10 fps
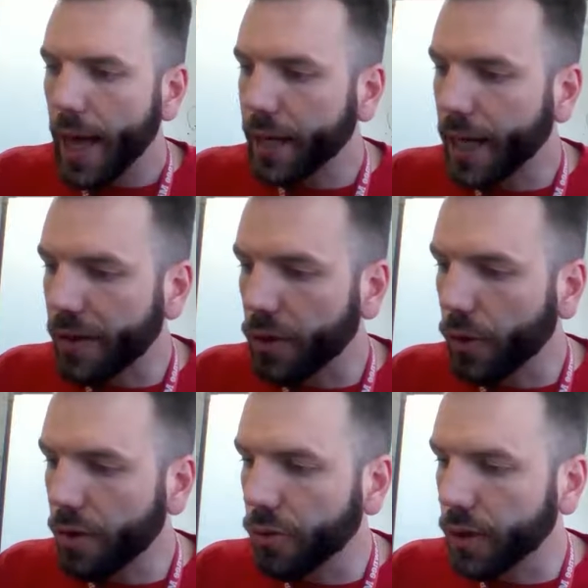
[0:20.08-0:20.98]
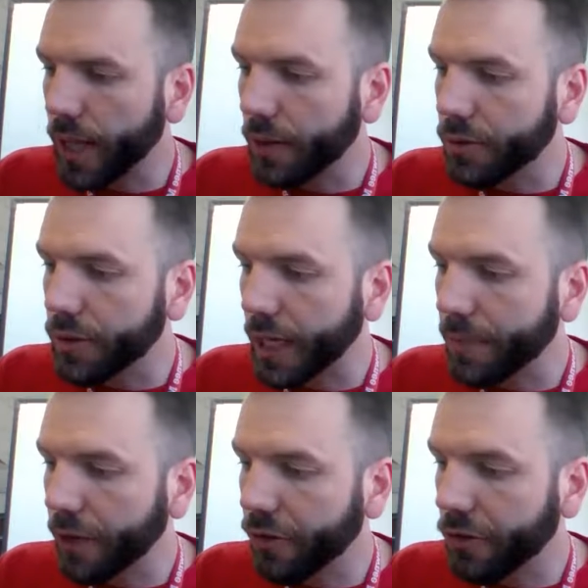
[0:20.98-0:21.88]
And yes, you want to allow
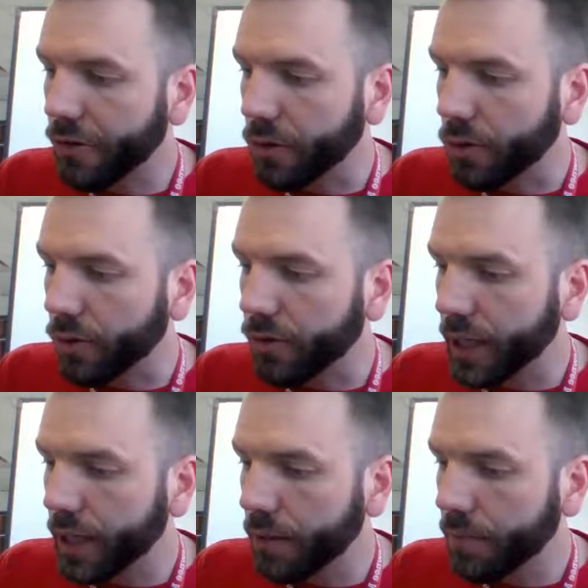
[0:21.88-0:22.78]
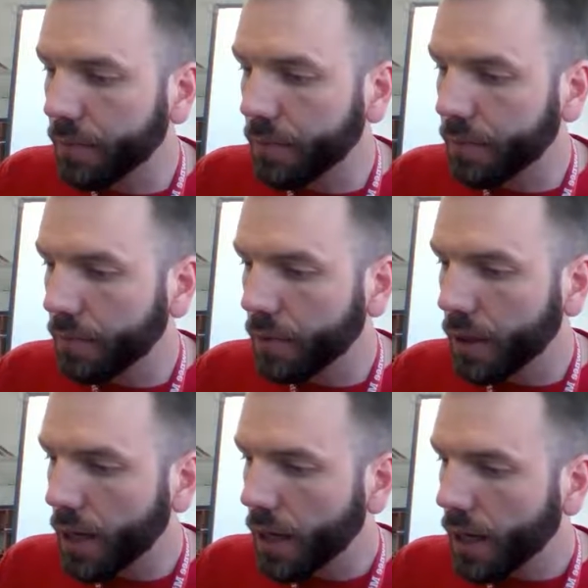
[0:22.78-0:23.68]
picture record video.
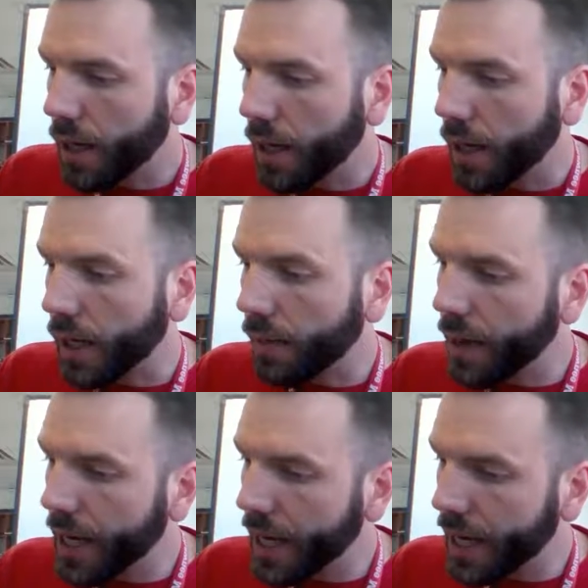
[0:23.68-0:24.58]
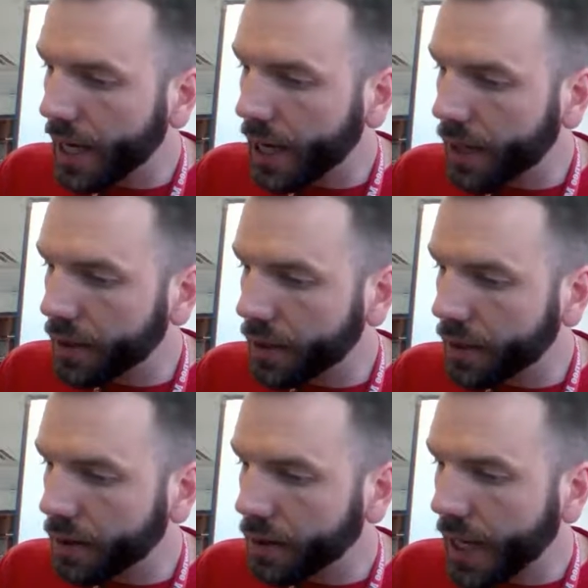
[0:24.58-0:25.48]
And
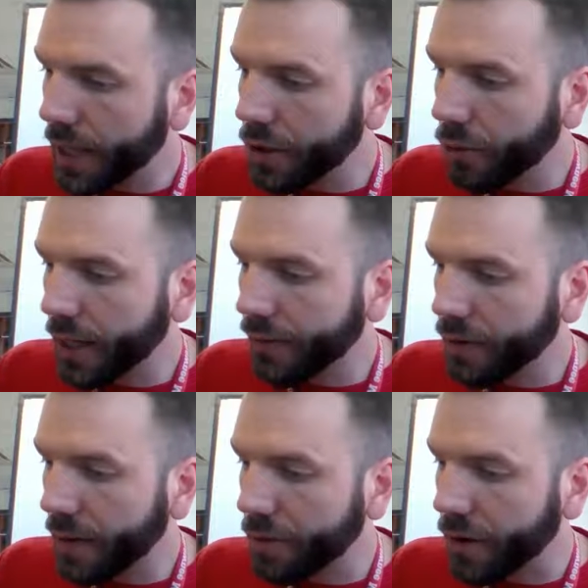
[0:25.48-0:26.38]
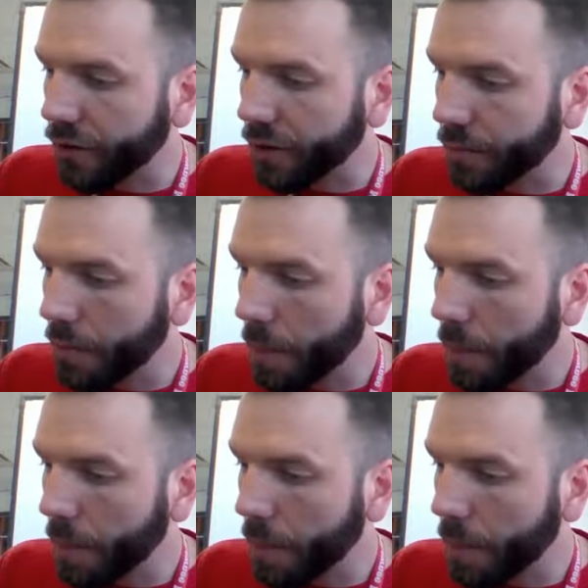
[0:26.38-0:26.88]
yeah, you want to give it that permission.